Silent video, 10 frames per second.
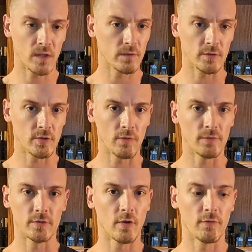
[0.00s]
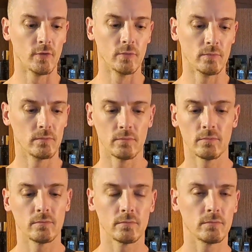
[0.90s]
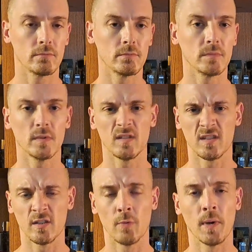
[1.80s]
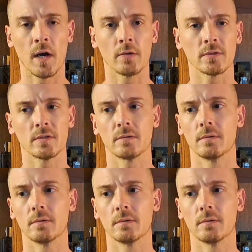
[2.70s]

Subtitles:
There's no fruit. It's still pounds.